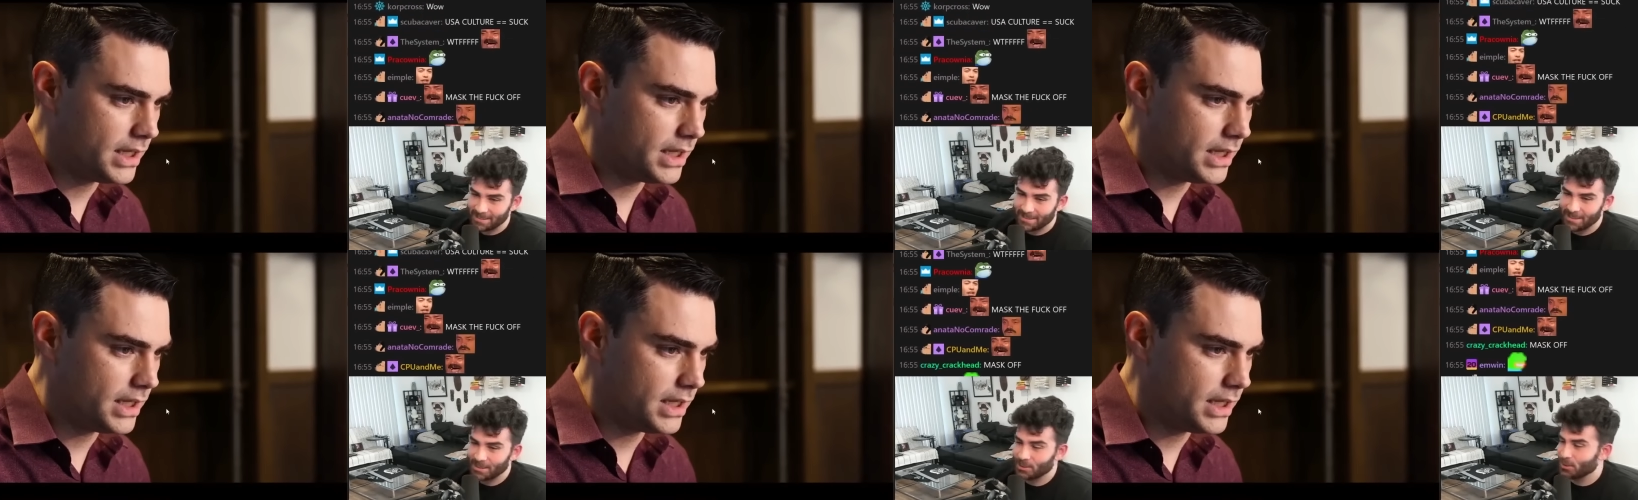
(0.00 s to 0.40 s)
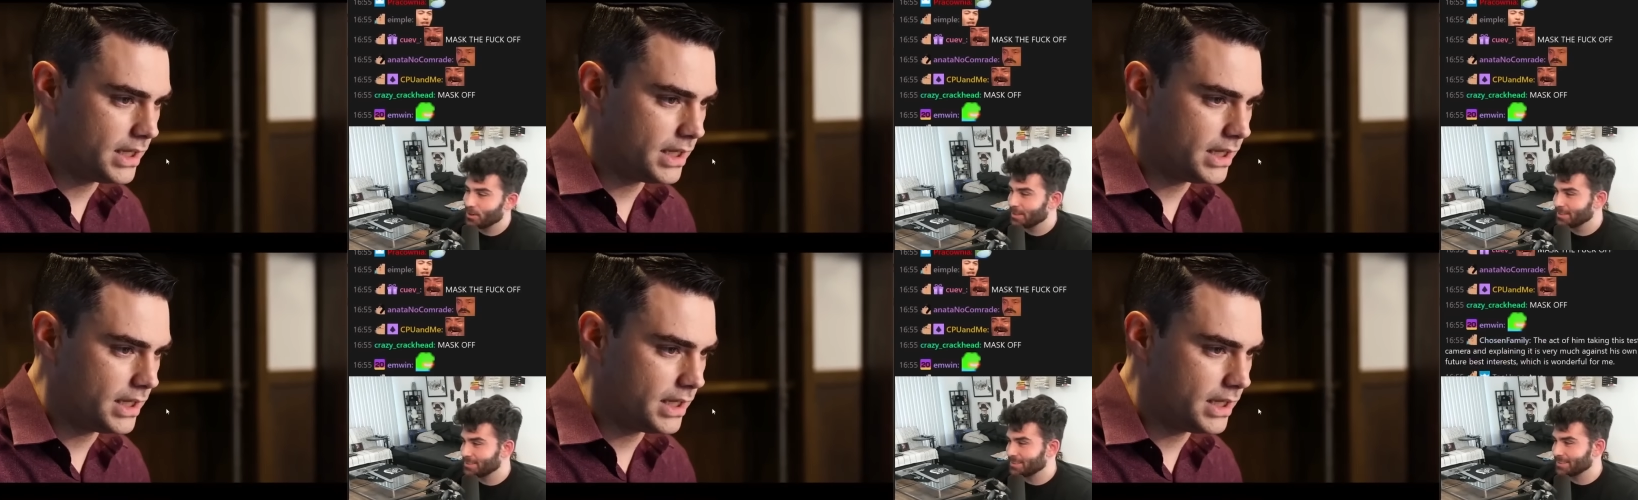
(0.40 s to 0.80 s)
Speaker 1: This
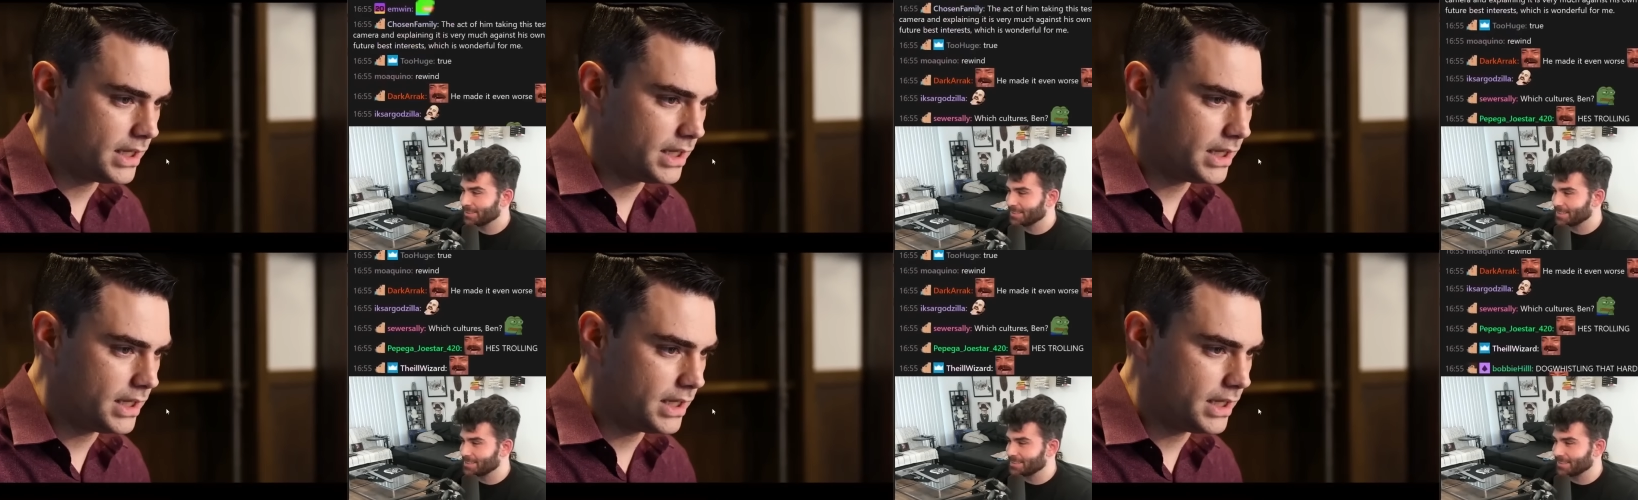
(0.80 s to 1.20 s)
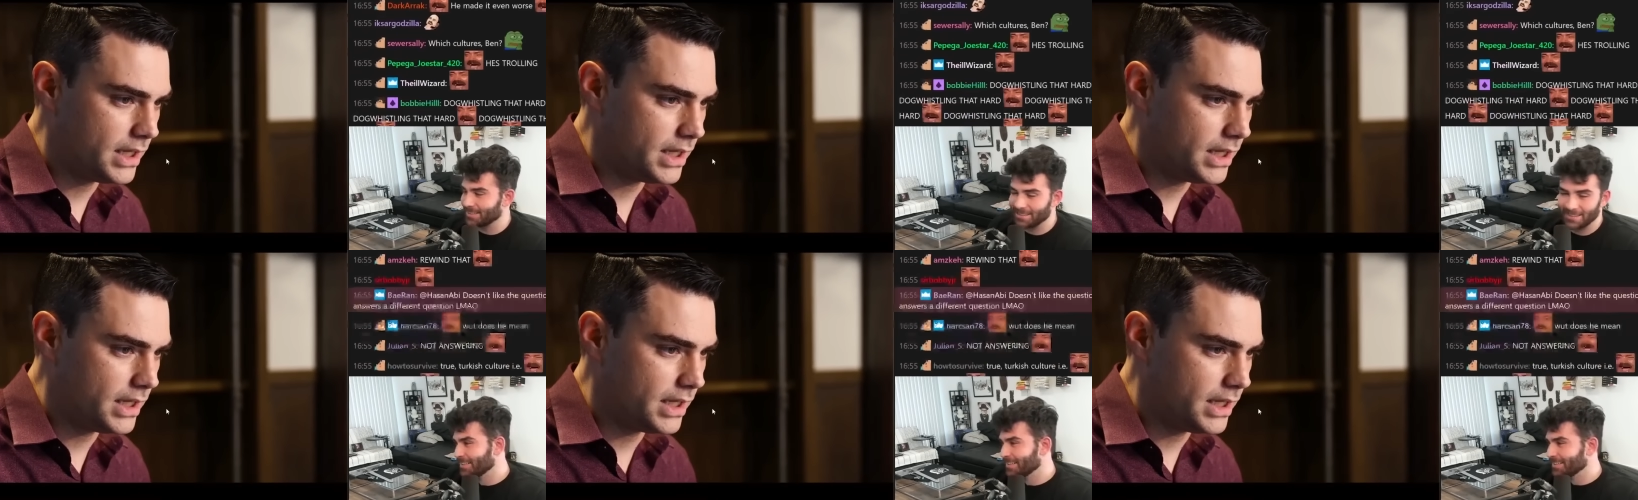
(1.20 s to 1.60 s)
question
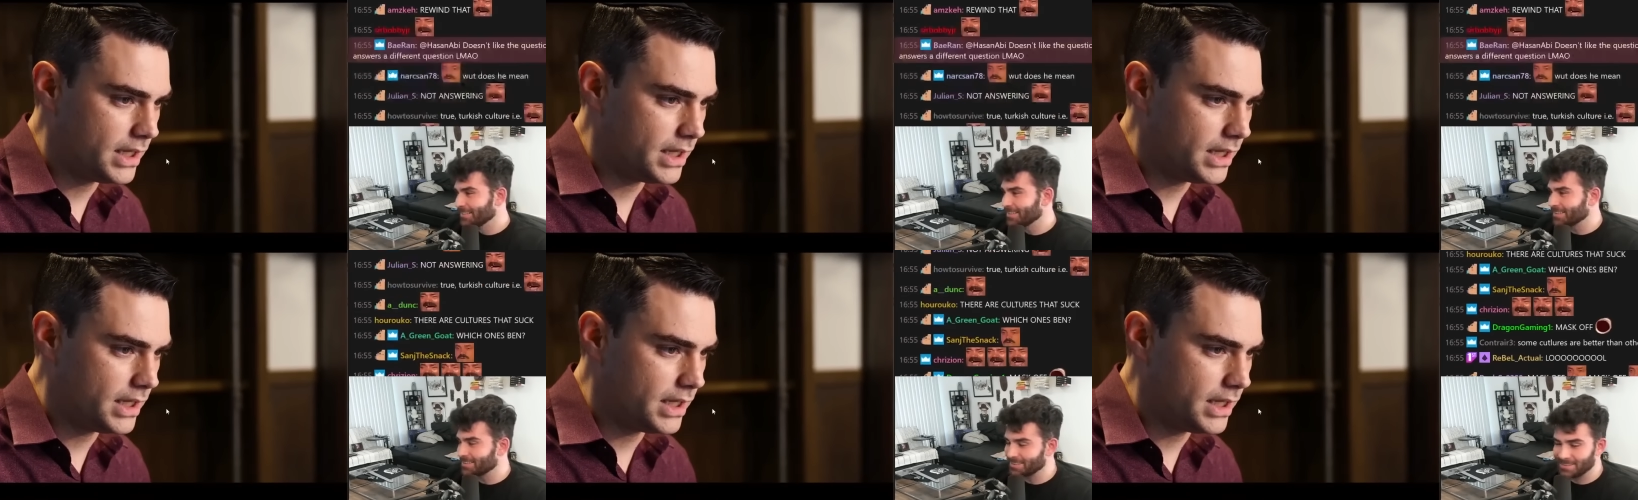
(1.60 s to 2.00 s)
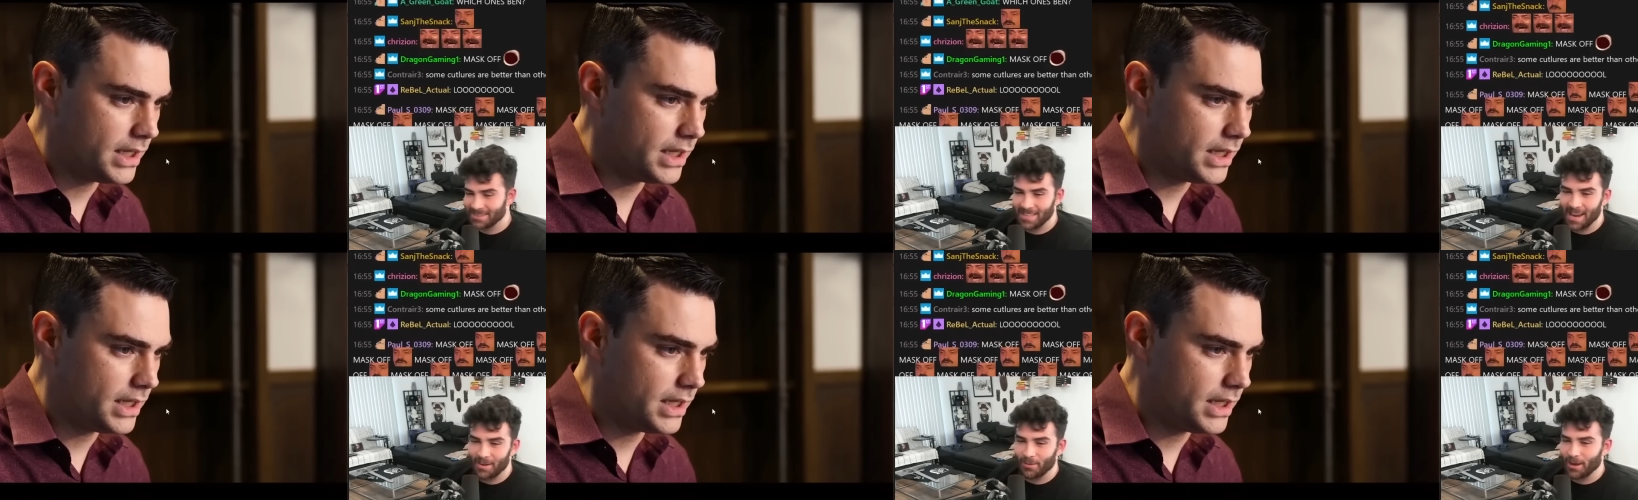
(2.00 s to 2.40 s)
doesn't
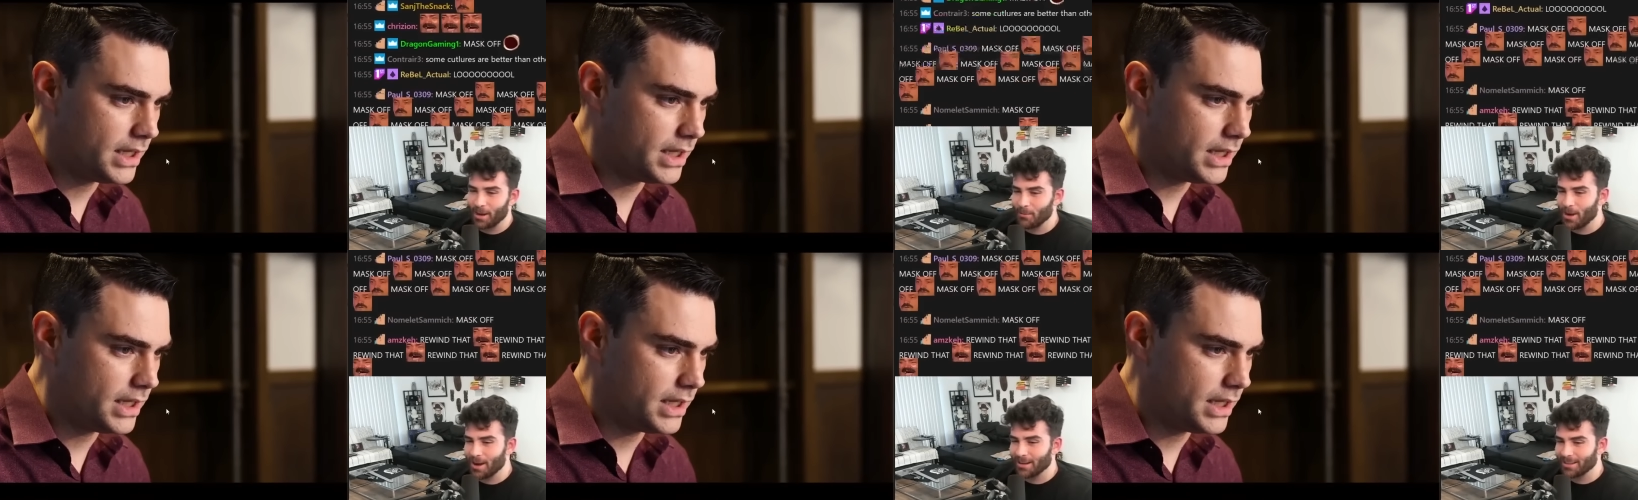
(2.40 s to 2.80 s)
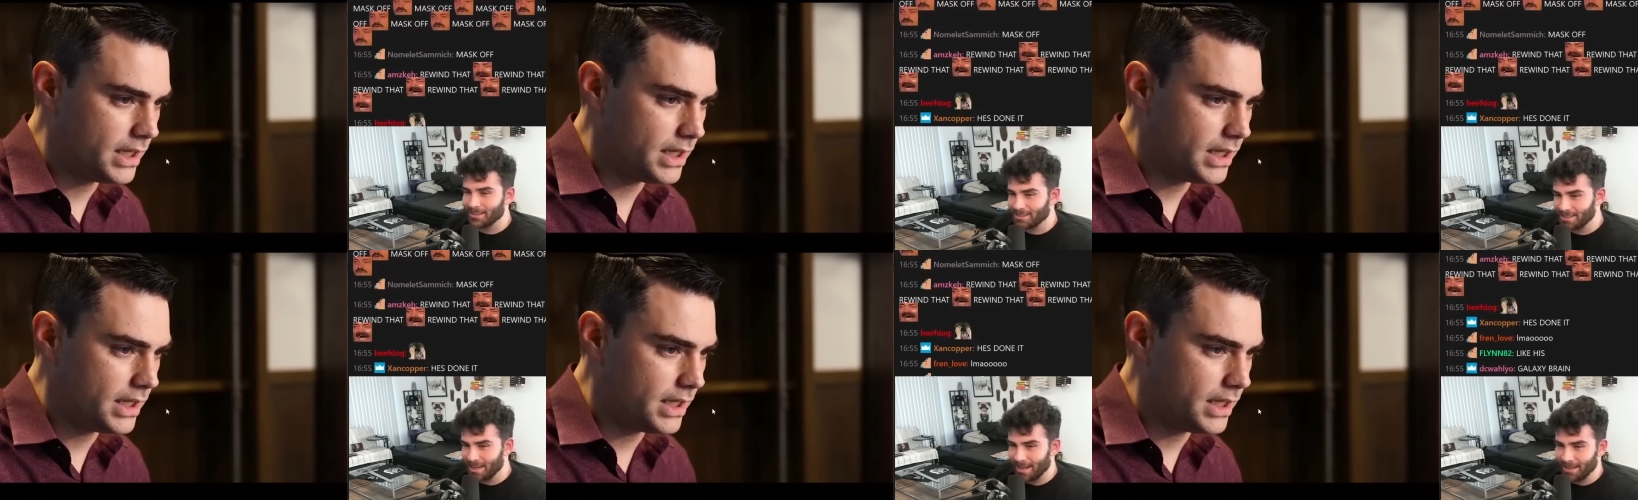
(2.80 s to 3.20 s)
say what I wanted
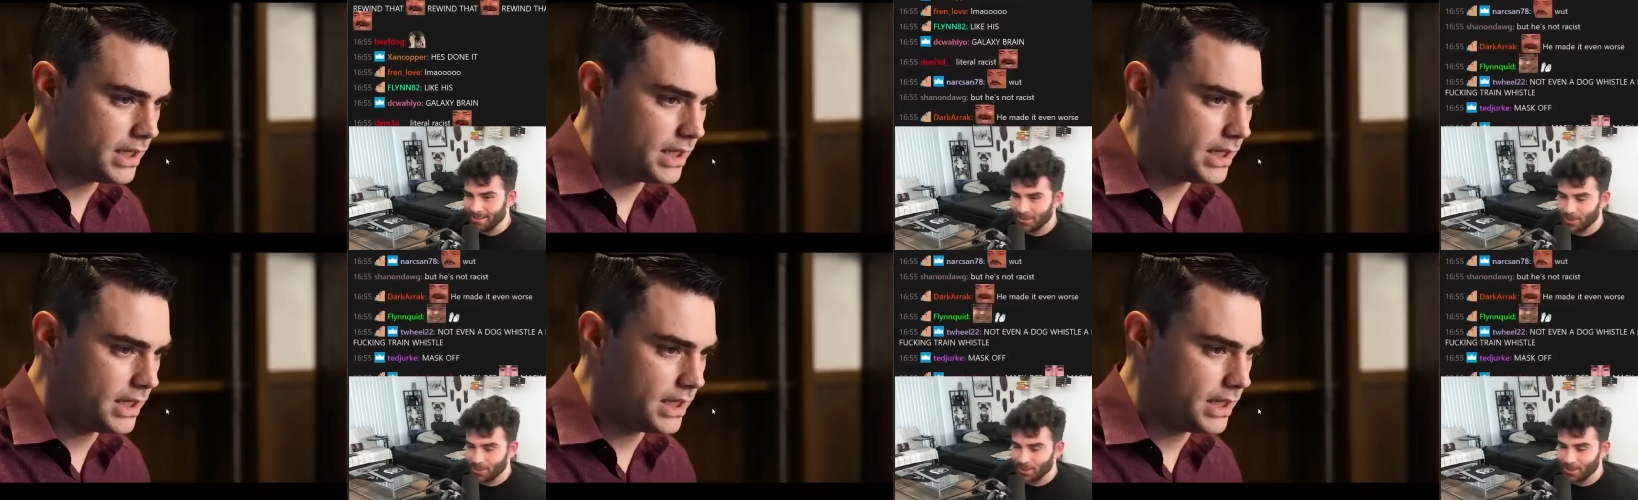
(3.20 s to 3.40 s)
to say,